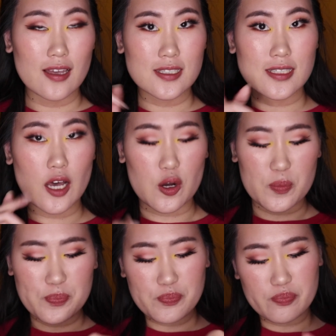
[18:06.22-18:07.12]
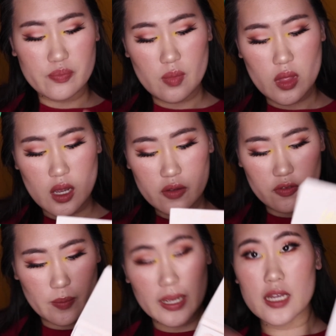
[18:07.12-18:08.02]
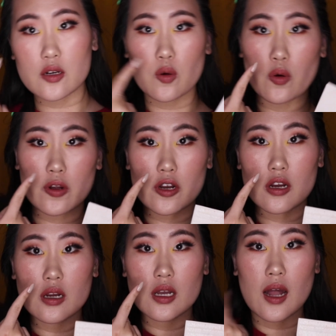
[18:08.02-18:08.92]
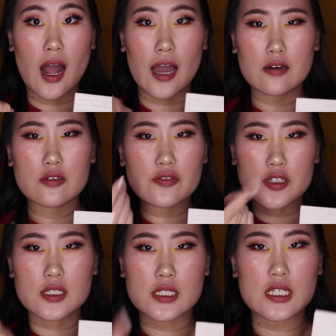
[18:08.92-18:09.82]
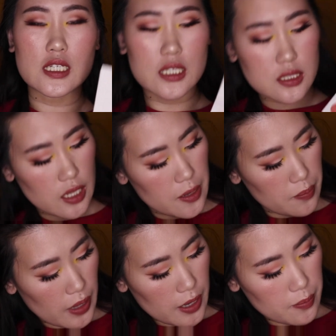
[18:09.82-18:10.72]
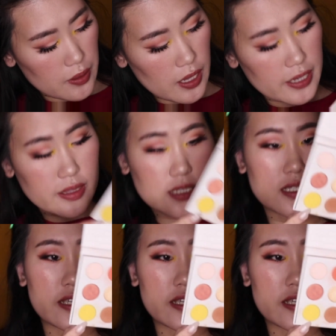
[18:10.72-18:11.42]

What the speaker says: So for my inner corner, I don't know if you could see it in this light, but I applied this